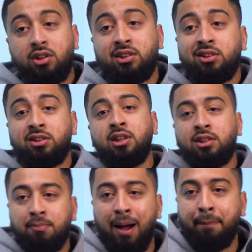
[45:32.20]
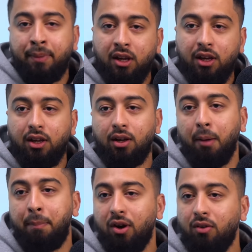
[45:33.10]
this is this might be a
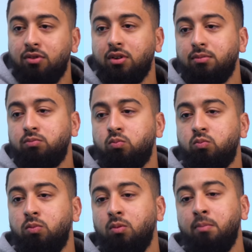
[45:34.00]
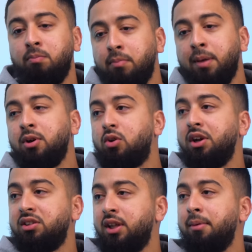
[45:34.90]
bit of a maybe a
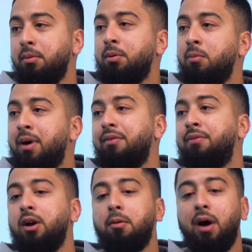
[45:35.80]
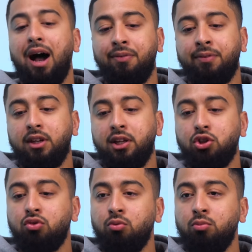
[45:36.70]
crazy statement people might think, but I think yeah. they
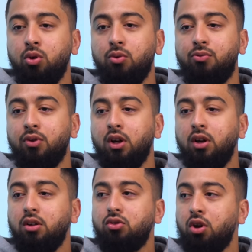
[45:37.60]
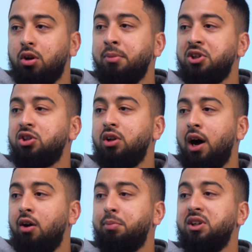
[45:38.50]
should remove the commission
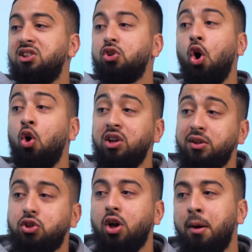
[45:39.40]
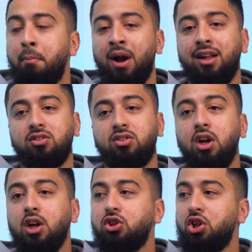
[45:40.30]
out of PTs. Only certain brands,
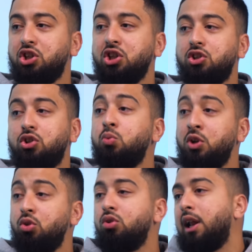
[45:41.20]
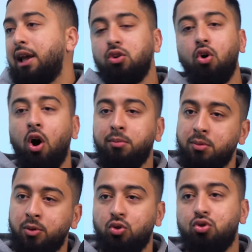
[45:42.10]
such mm. as because we do that, like you know,
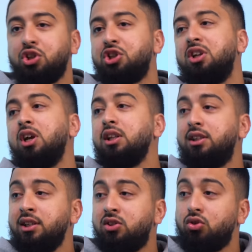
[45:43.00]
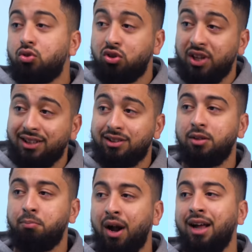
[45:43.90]
Optimum Nutrition. These
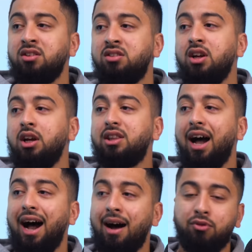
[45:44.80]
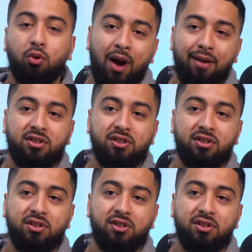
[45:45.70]
tested brands that have the right